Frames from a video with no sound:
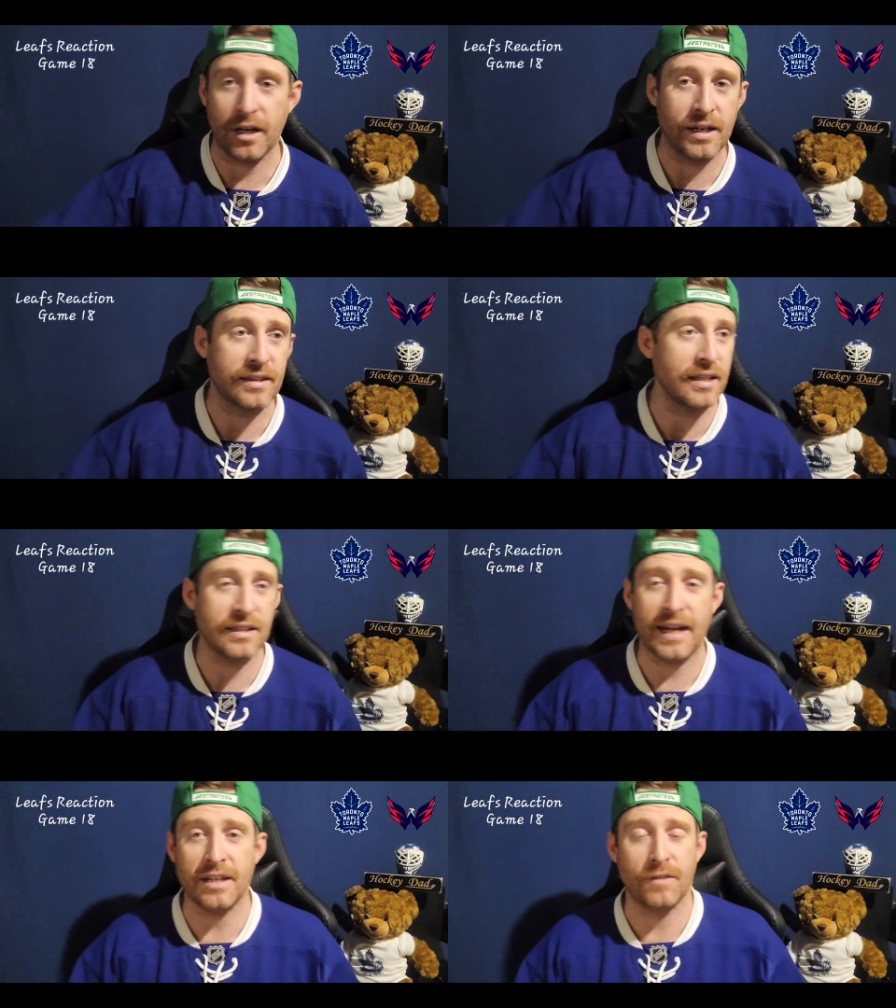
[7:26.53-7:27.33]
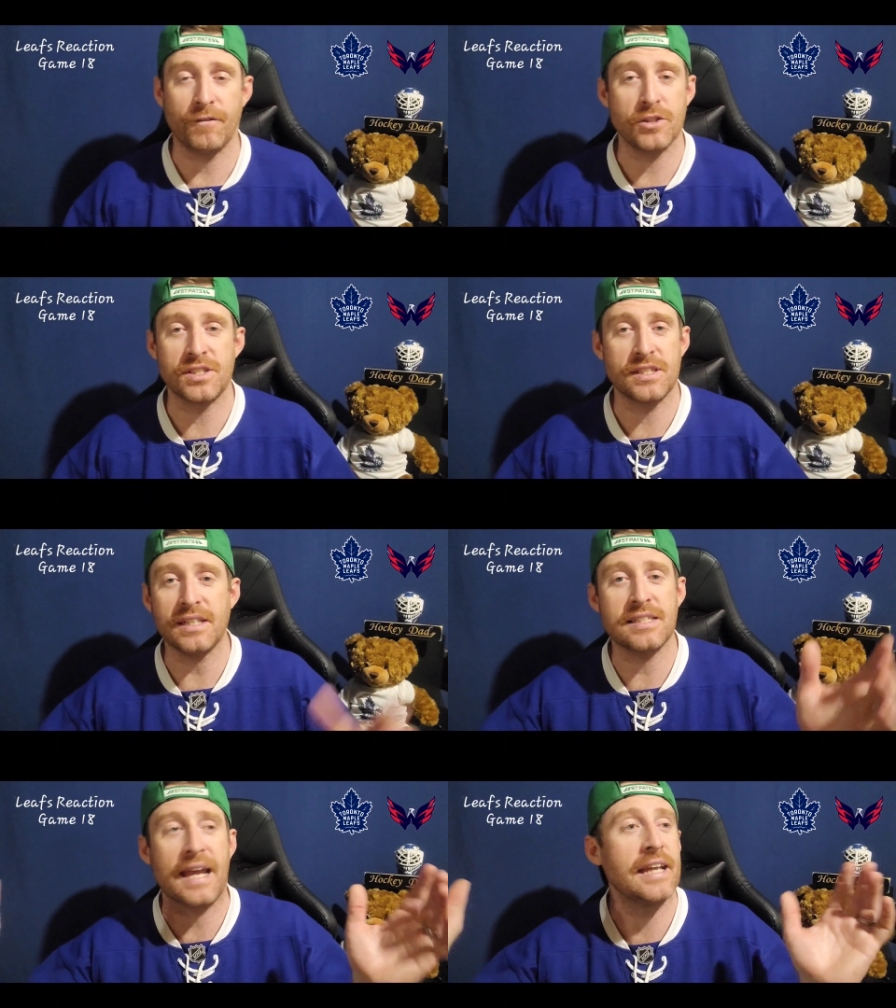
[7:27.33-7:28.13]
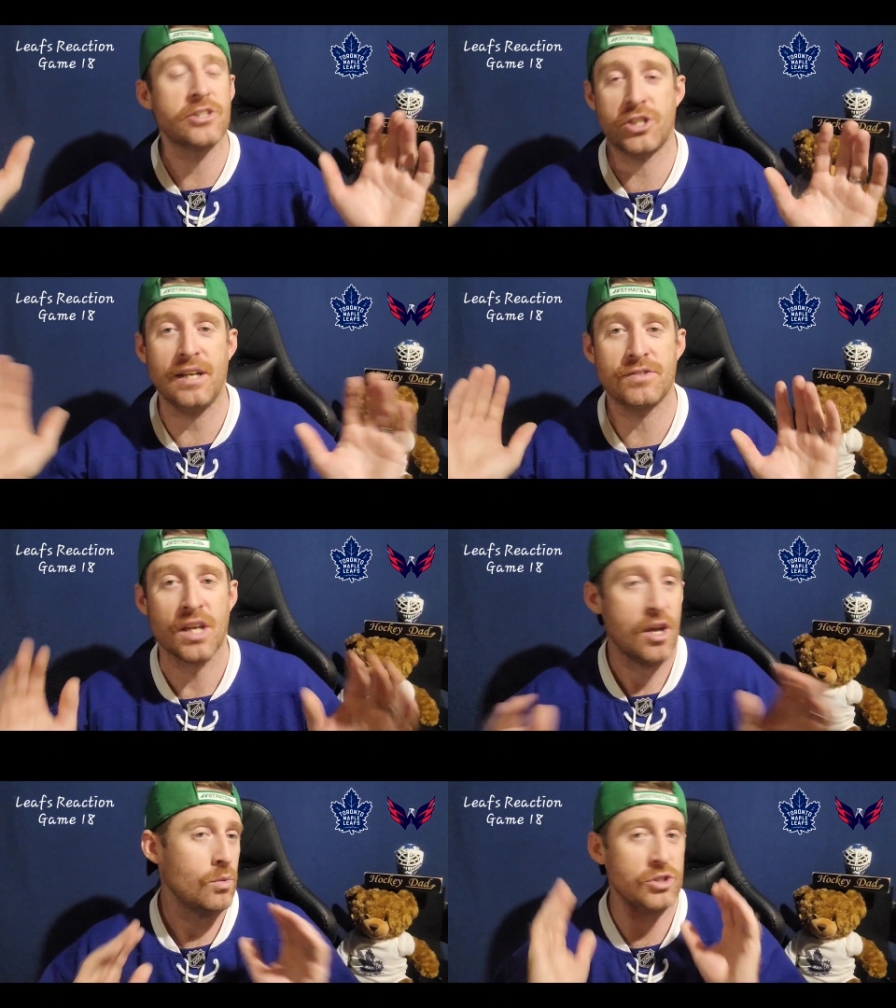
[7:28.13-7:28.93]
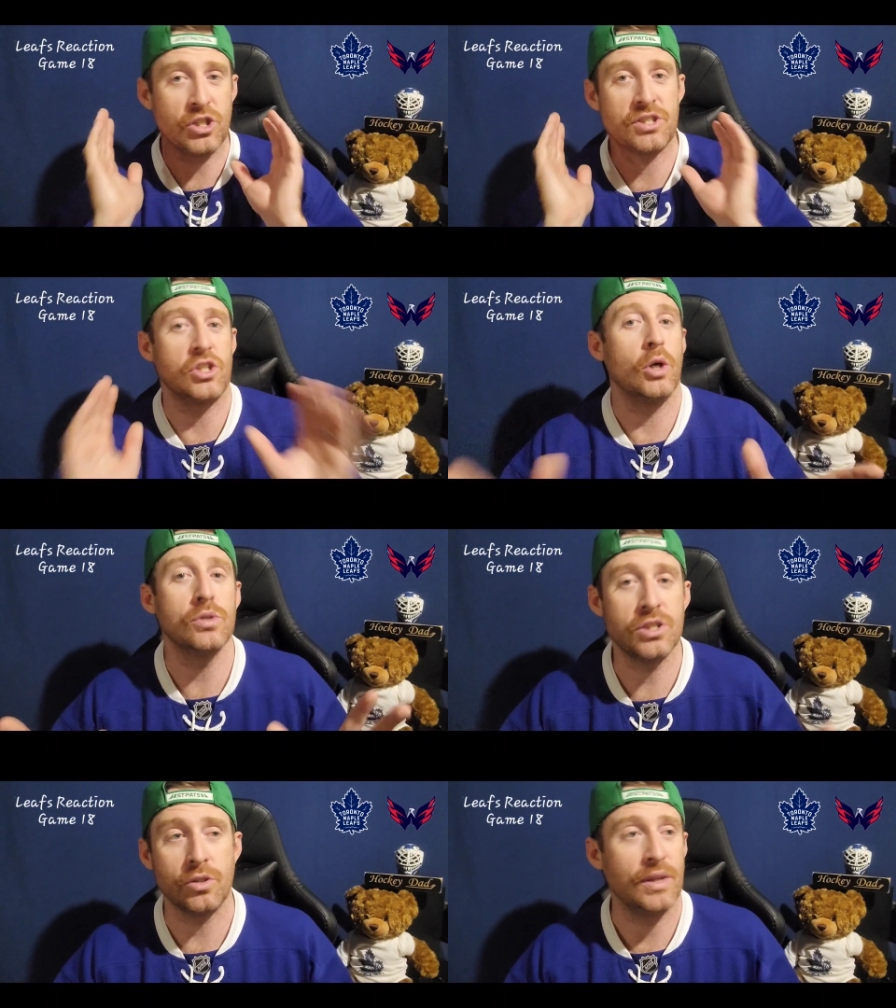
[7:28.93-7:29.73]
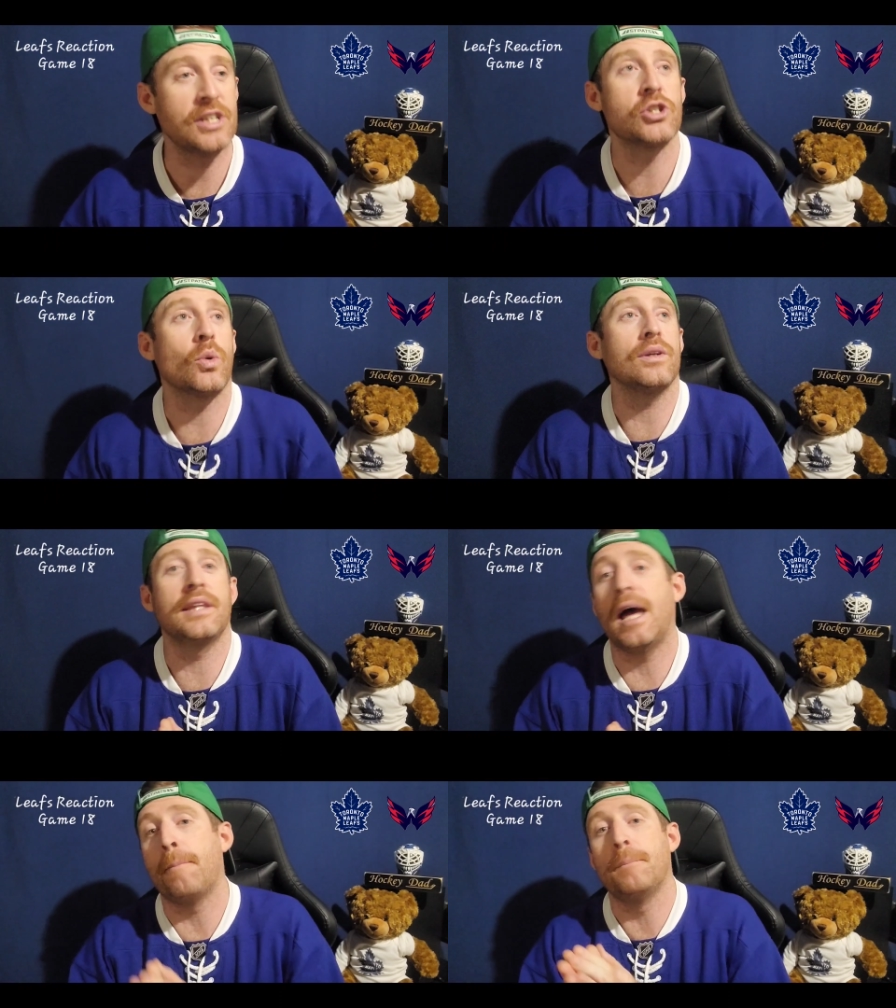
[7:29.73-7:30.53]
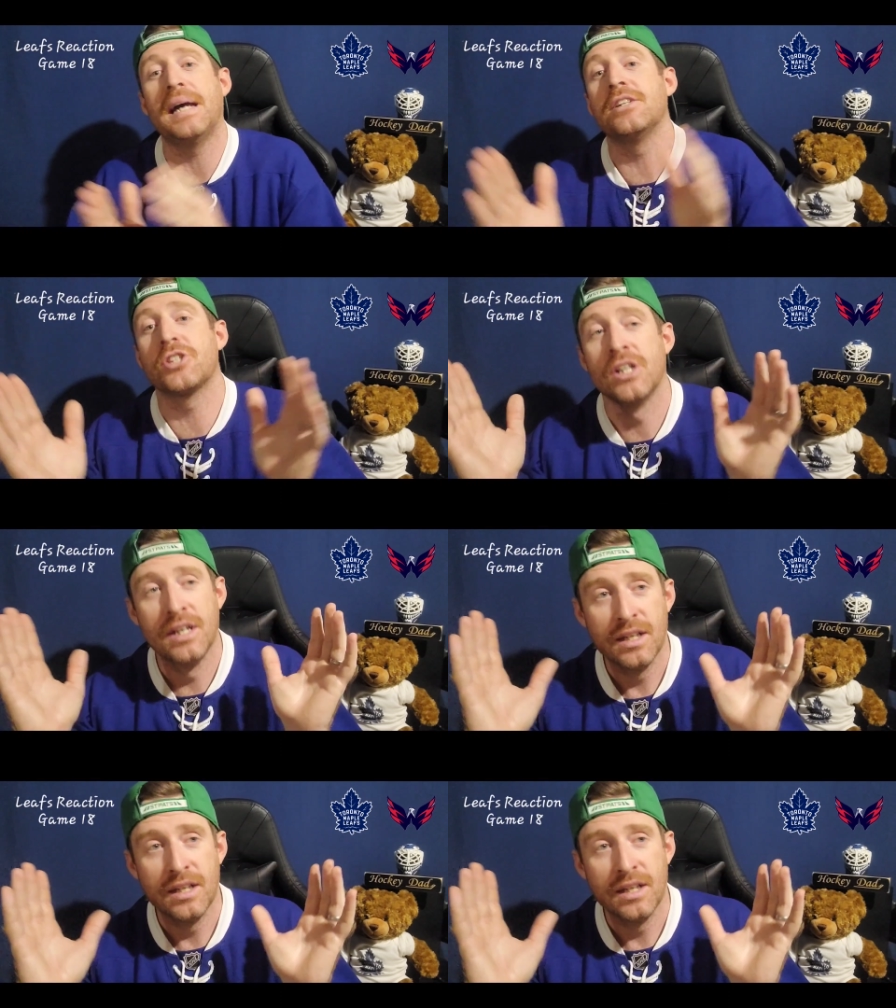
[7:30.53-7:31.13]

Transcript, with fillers: And I think they had the first six to eight shifts was just those two. They shortened that bench